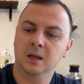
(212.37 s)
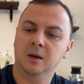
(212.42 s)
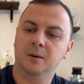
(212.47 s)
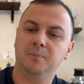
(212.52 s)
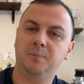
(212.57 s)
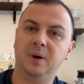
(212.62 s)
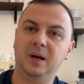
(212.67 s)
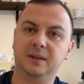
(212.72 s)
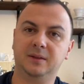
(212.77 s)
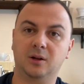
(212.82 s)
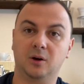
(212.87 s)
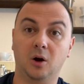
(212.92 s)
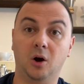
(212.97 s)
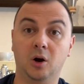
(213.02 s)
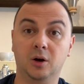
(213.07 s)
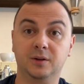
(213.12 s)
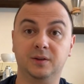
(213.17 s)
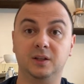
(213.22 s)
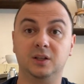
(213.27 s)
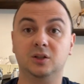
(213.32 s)
But there
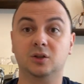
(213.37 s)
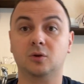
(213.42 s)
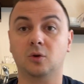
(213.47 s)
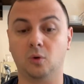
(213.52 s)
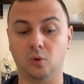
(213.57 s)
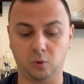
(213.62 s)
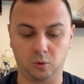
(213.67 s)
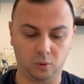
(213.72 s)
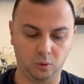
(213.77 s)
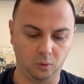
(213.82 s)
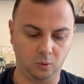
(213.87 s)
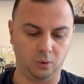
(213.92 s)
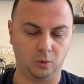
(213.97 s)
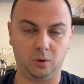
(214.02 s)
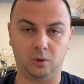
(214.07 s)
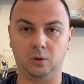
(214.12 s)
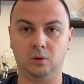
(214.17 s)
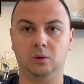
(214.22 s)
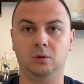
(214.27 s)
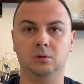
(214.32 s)
are these
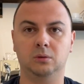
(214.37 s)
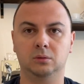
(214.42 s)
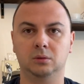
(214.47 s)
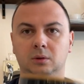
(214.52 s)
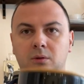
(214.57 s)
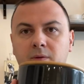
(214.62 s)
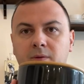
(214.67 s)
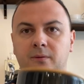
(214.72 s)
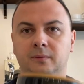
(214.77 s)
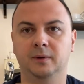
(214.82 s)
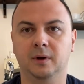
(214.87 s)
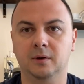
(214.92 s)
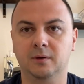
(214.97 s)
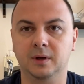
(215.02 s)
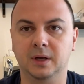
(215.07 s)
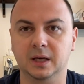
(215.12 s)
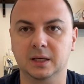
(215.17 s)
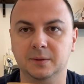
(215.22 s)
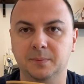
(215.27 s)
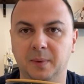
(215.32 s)
cool, very
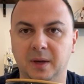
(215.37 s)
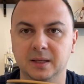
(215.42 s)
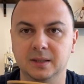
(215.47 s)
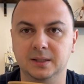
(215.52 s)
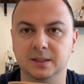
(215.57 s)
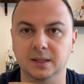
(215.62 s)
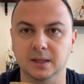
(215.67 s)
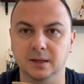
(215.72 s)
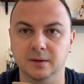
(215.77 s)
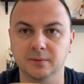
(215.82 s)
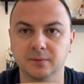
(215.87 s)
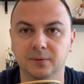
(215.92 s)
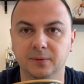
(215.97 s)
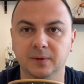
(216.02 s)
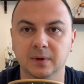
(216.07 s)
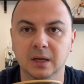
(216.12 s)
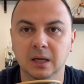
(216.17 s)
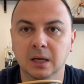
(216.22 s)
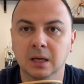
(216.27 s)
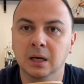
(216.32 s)
expensive
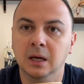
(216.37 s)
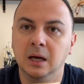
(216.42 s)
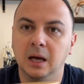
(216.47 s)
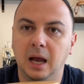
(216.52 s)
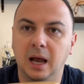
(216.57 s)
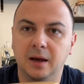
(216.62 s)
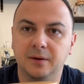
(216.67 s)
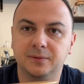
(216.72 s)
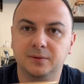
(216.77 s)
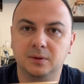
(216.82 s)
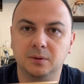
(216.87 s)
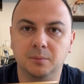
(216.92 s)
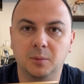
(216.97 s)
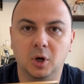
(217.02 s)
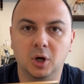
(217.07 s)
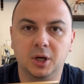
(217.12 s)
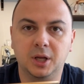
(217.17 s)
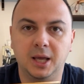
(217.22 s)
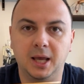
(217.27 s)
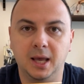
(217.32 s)

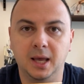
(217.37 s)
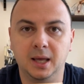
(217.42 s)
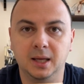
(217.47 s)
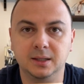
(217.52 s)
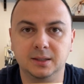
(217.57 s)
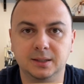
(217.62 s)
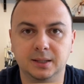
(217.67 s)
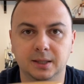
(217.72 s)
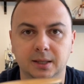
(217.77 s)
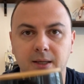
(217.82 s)
aftermarket